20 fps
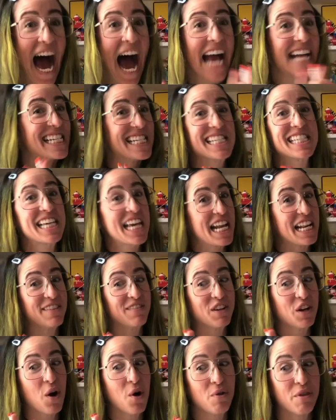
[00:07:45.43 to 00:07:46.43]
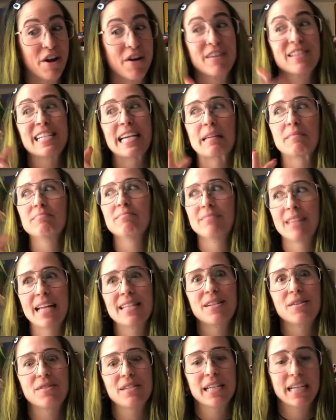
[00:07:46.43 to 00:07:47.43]
I just can't even go there. It's like
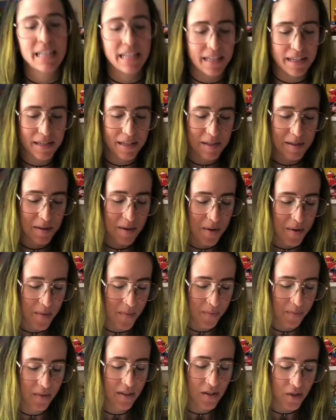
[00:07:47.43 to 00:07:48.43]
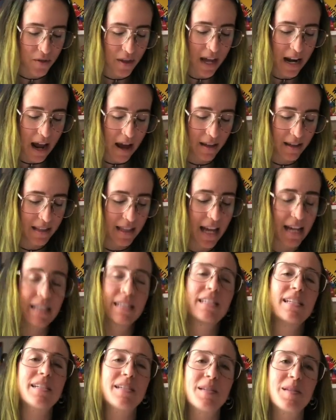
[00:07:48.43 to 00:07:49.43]
that's how sick it is. So that
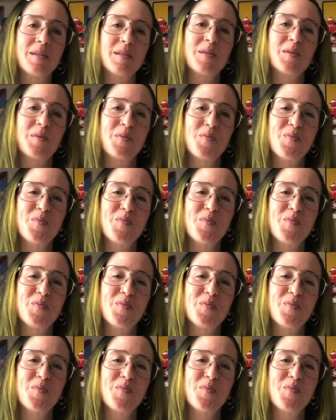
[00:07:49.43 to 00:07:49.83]
exists.